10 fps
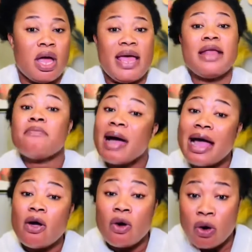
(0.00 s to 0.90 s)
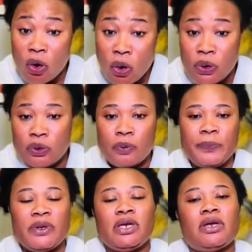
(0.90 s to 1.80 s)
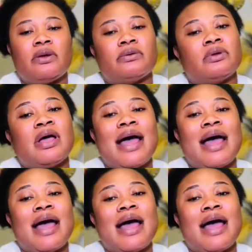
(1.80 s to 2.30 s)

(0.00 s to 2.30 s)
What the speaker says: In my own opinion,